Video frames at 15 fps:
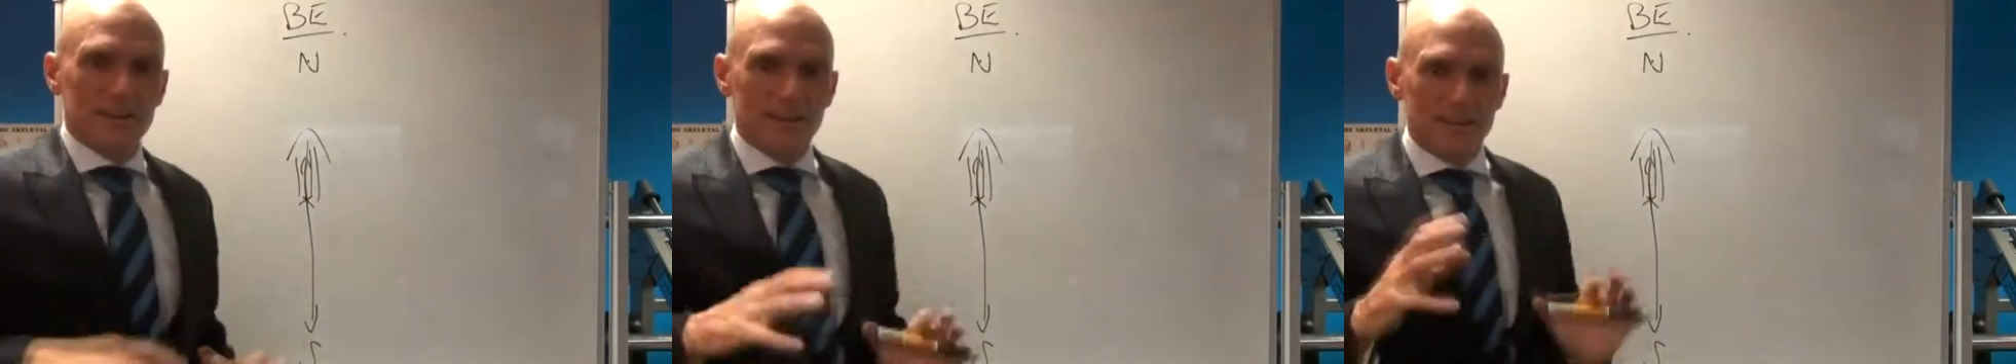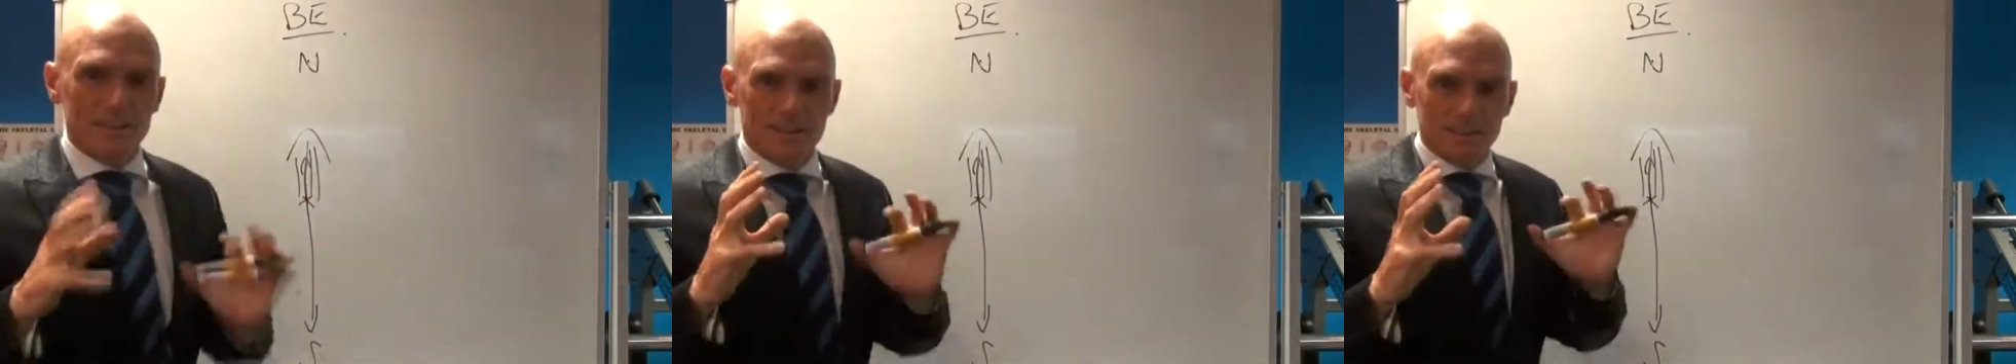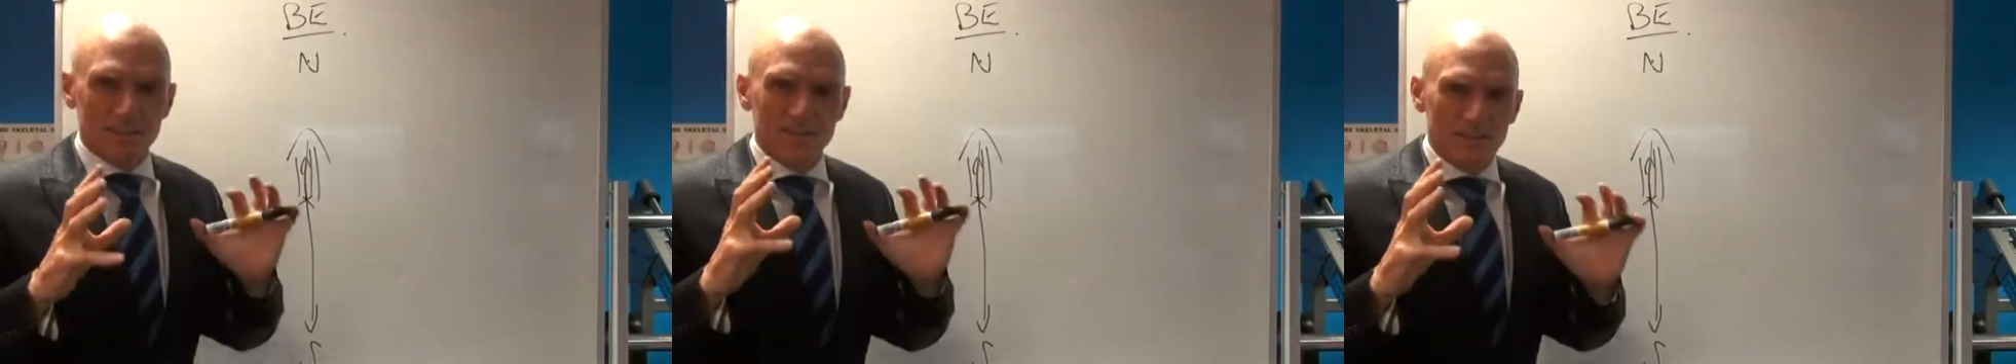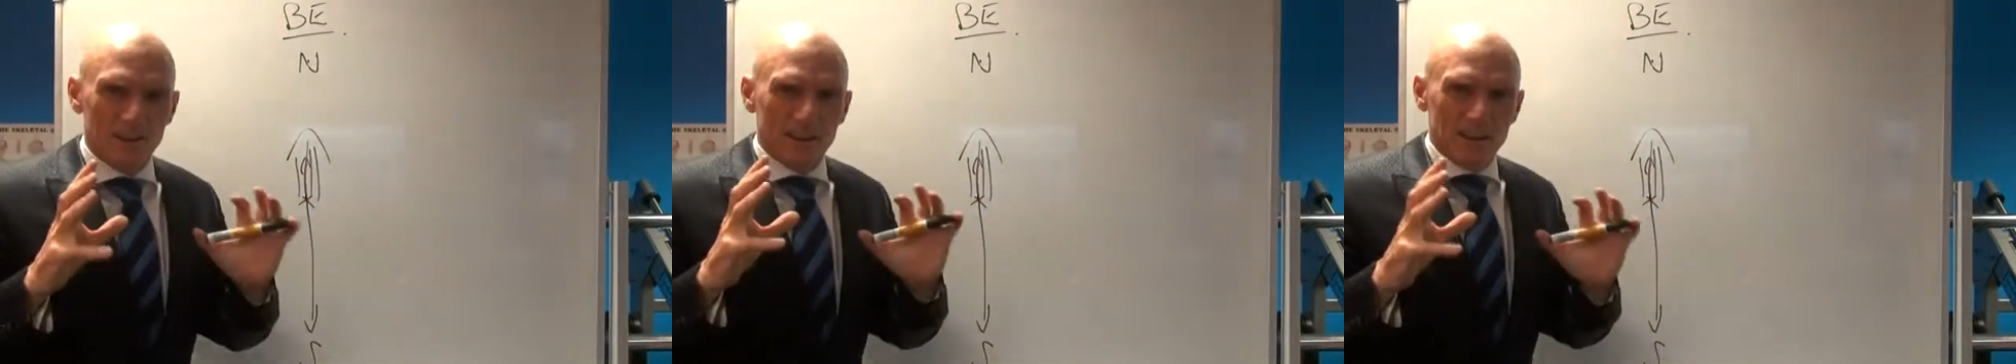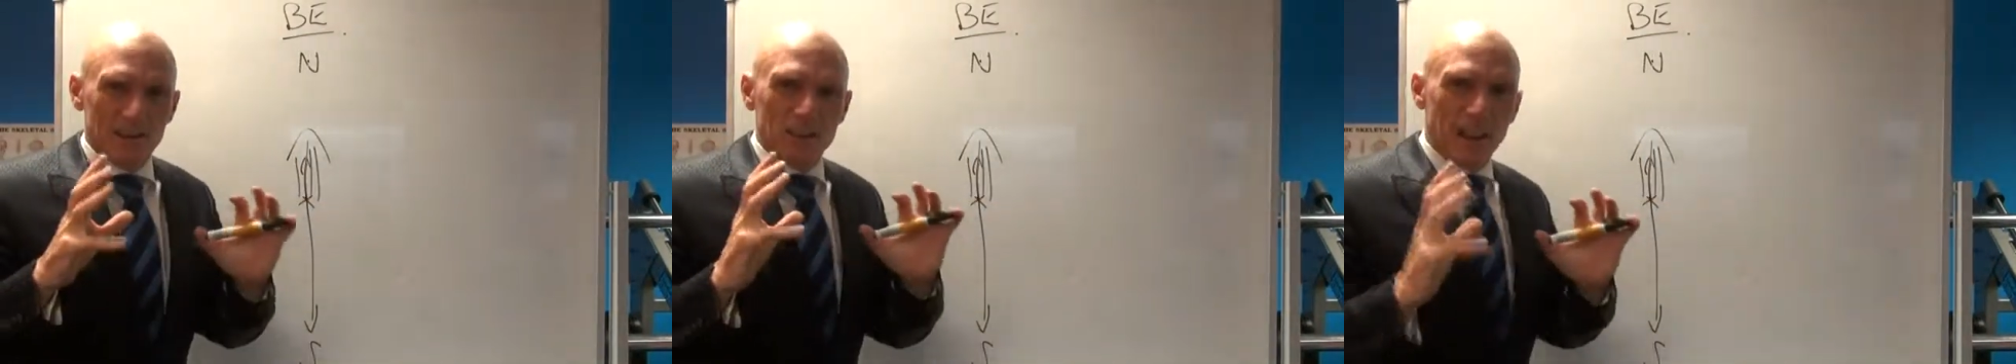you know so
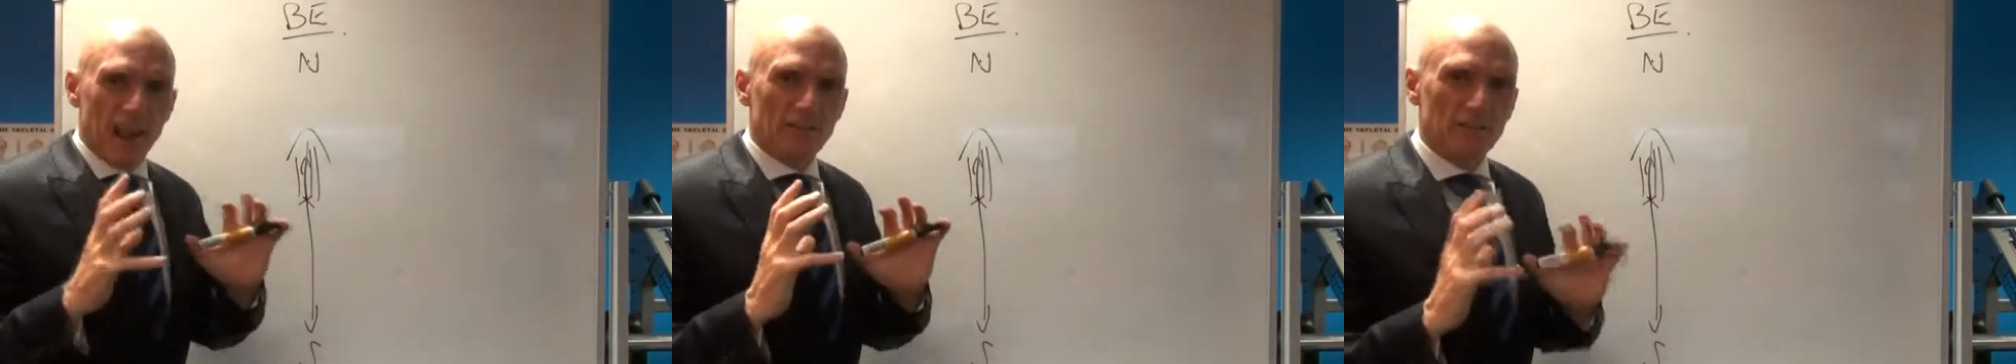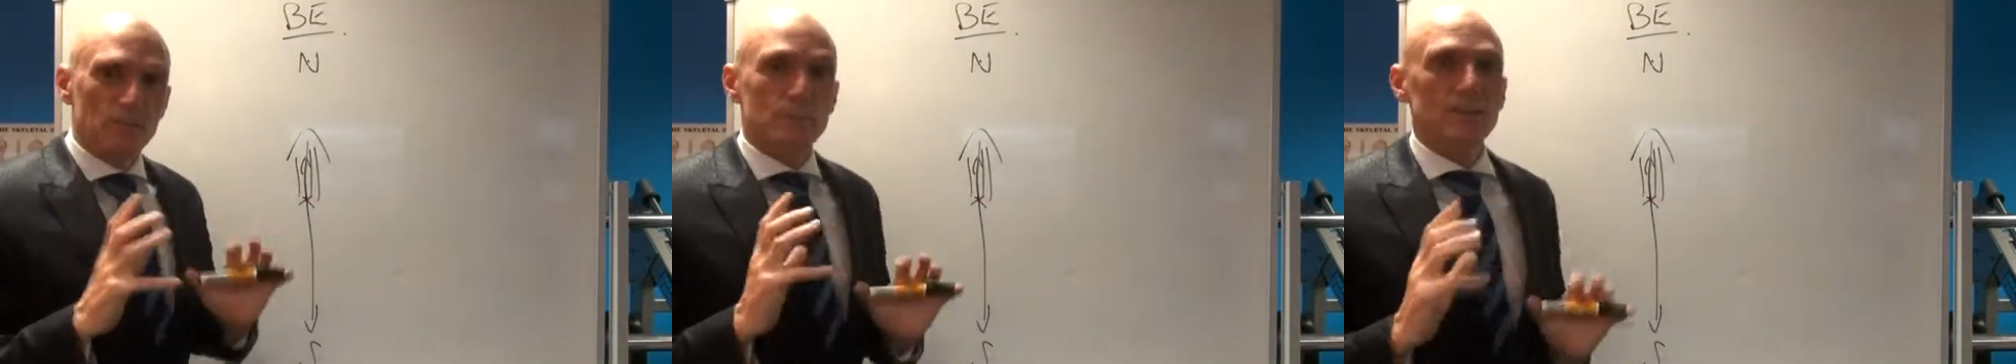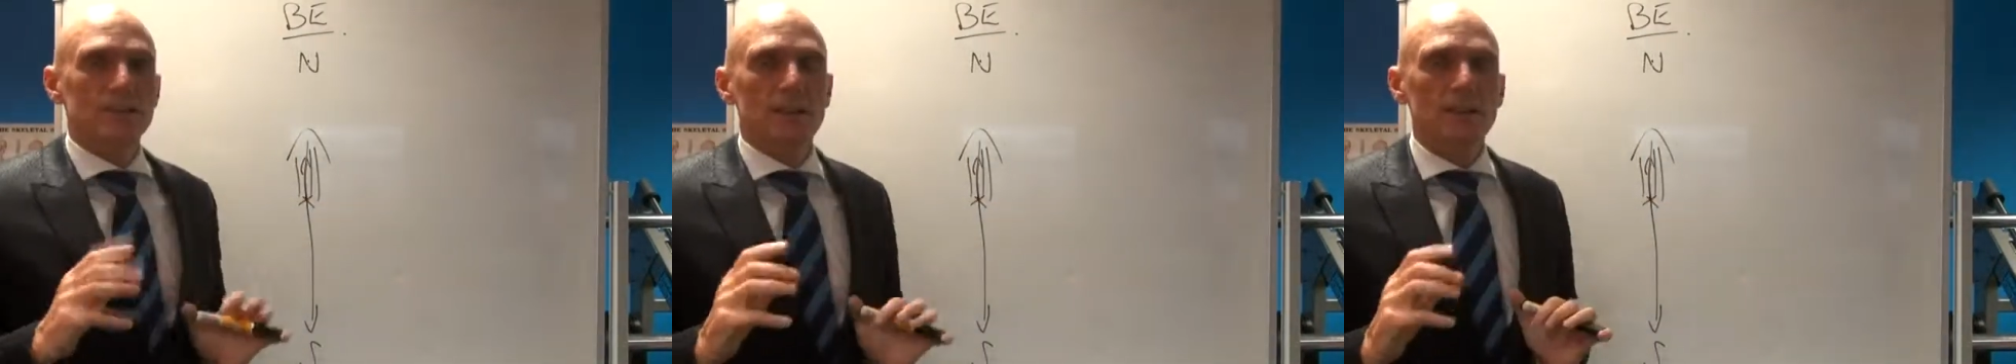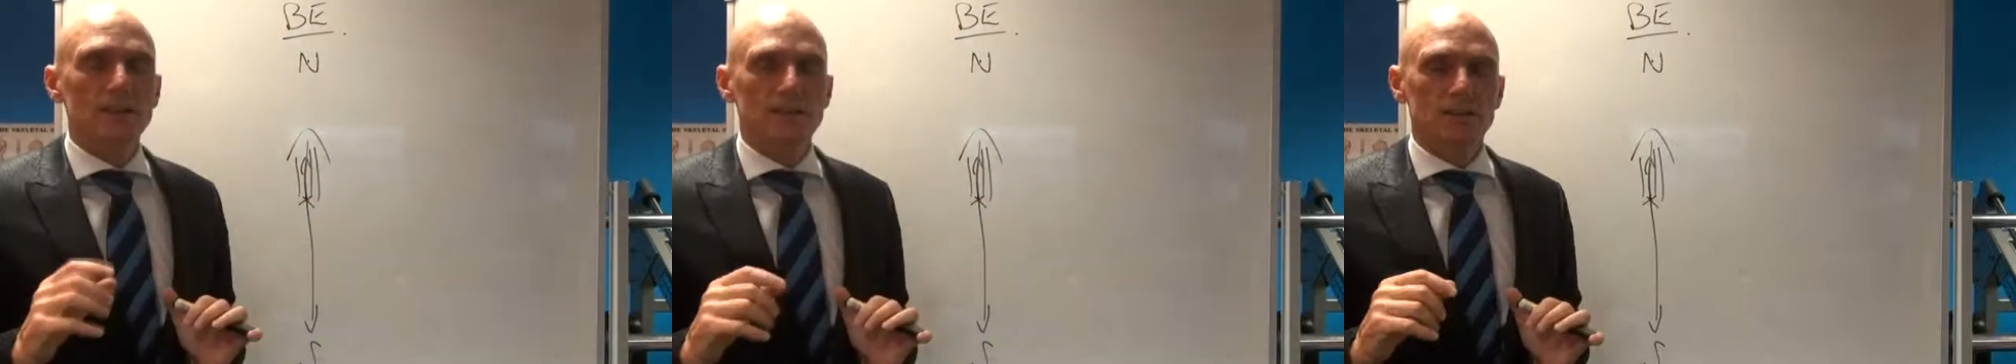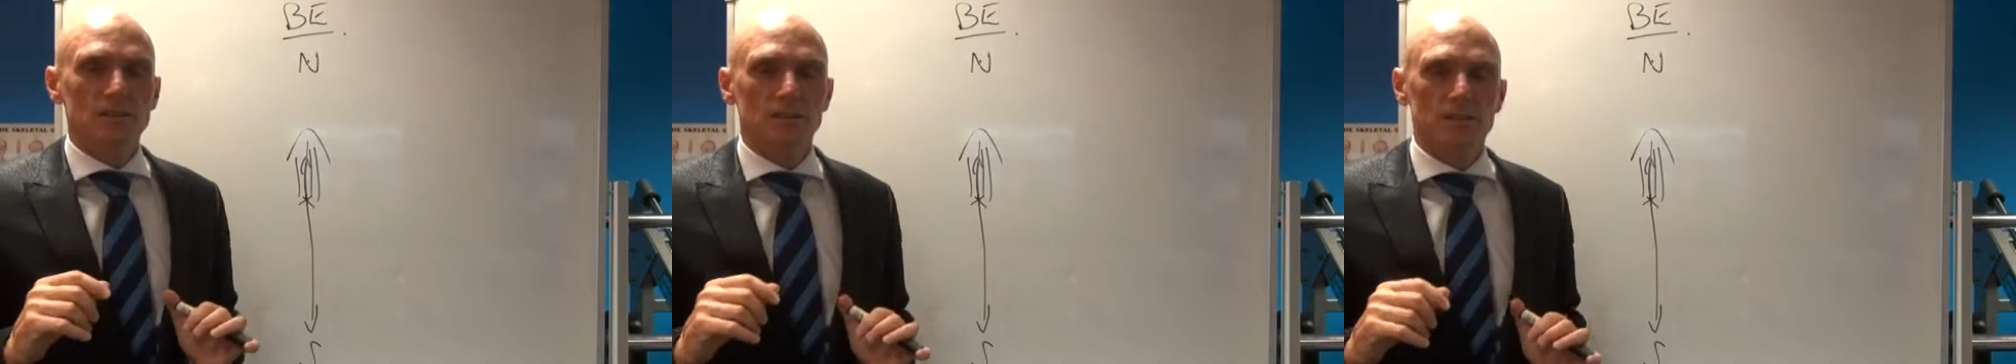you have to
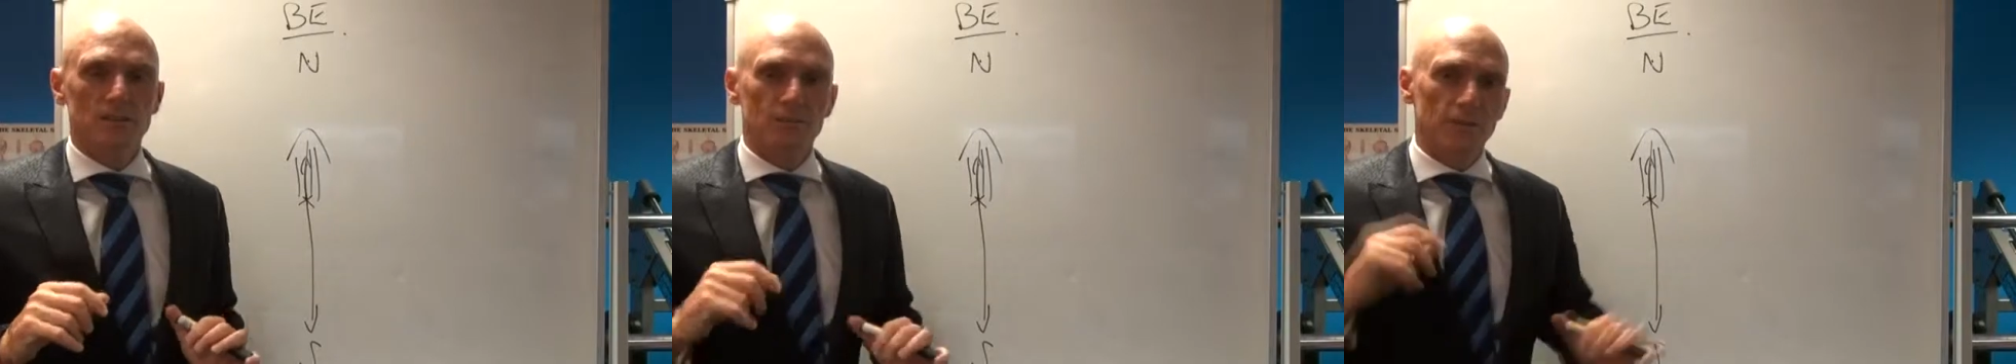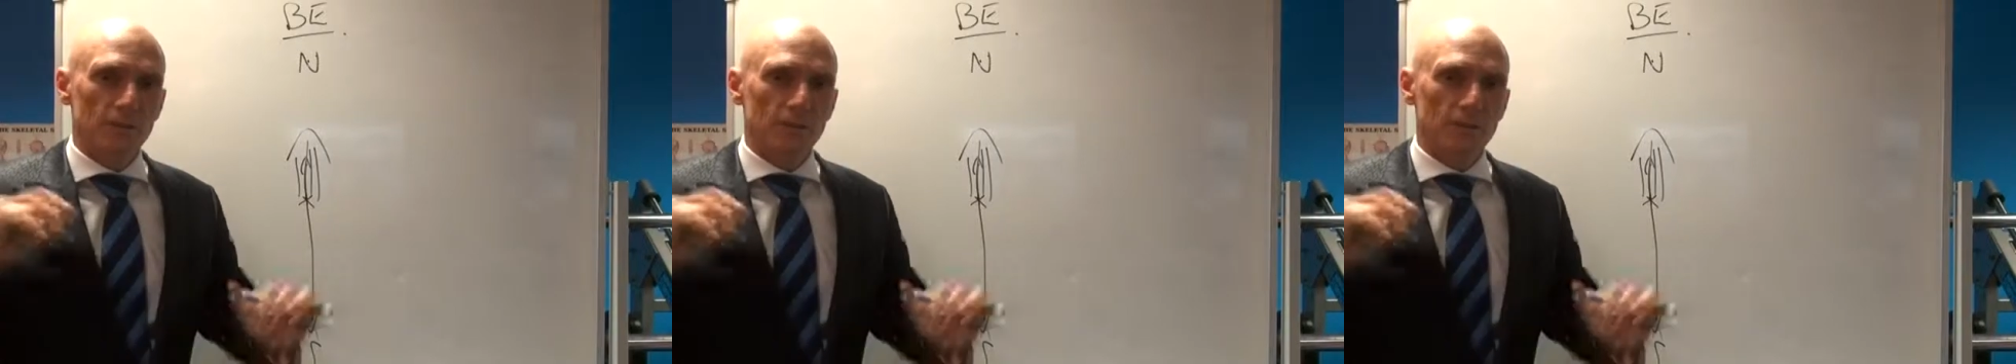protect yourself